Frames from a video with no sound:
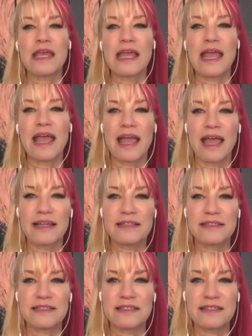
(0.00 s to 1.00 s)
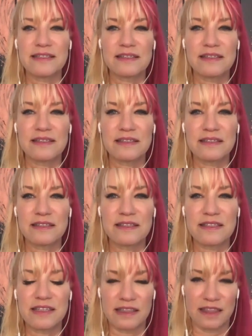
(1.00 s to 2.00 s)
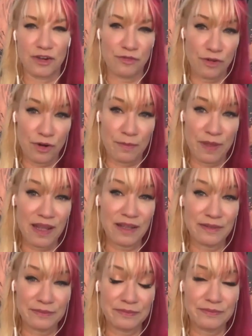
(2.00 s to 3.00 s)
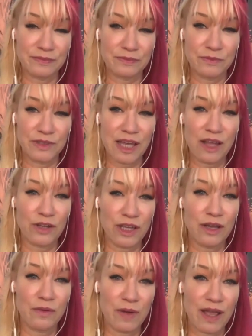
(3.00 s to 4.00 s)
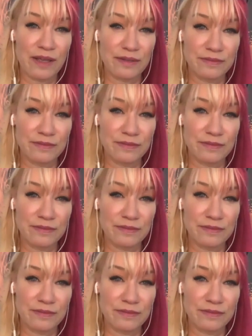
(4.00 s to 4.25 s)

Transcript: And sit there for a minute without looking away.